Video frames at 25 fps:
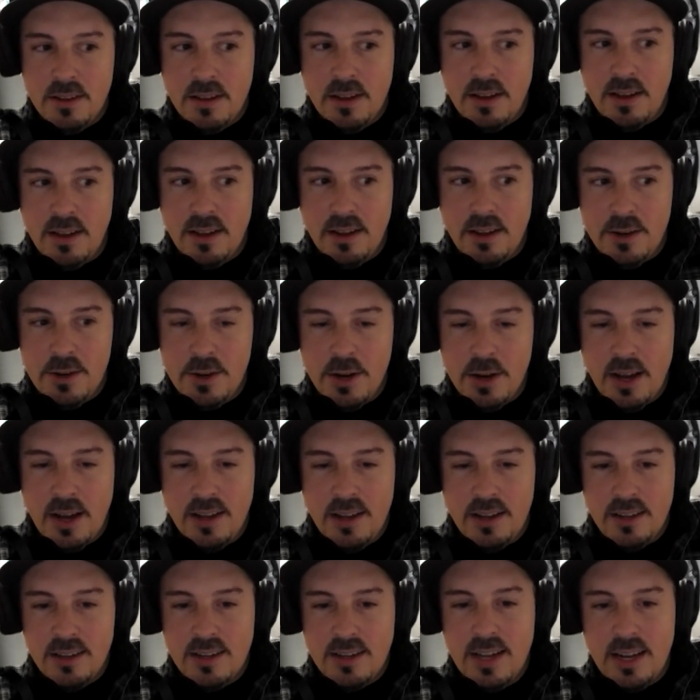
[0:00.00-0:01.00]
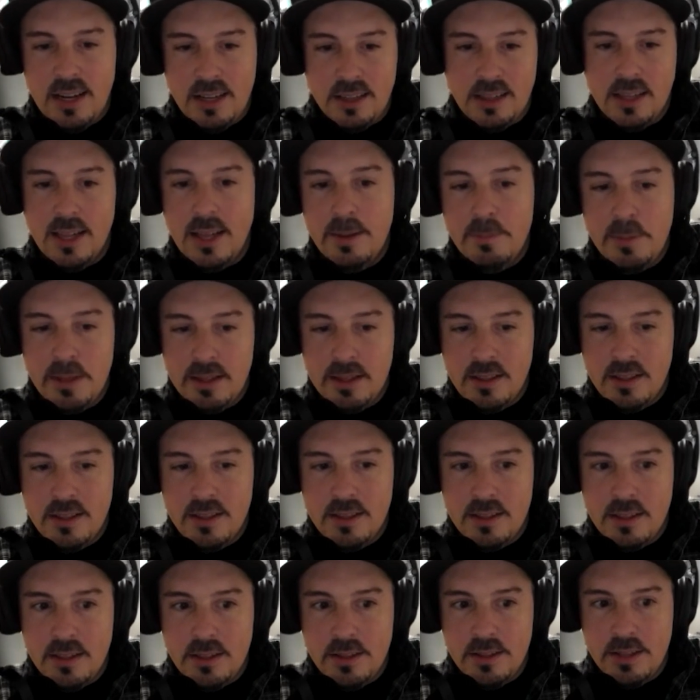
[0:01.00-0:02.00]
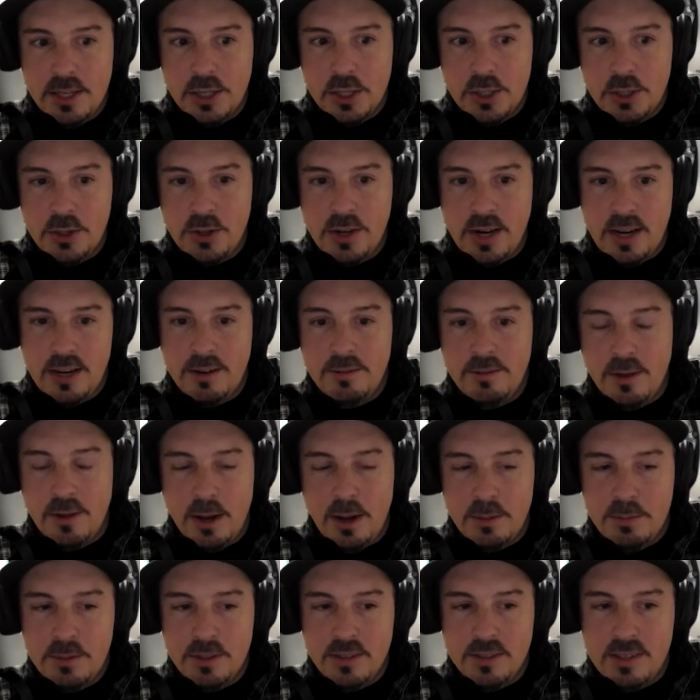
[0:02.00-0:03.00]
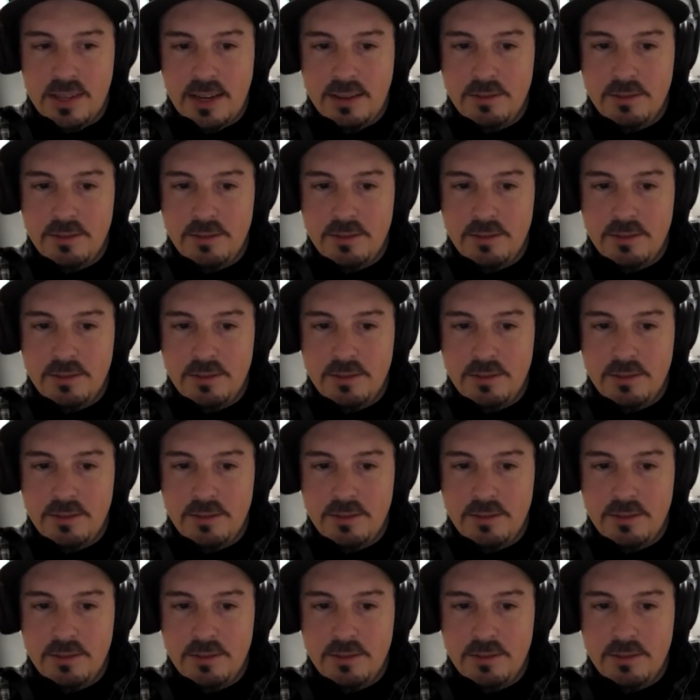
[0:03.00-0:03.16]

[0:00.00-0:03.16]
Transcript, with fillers: uh, not kind of limit their creative options,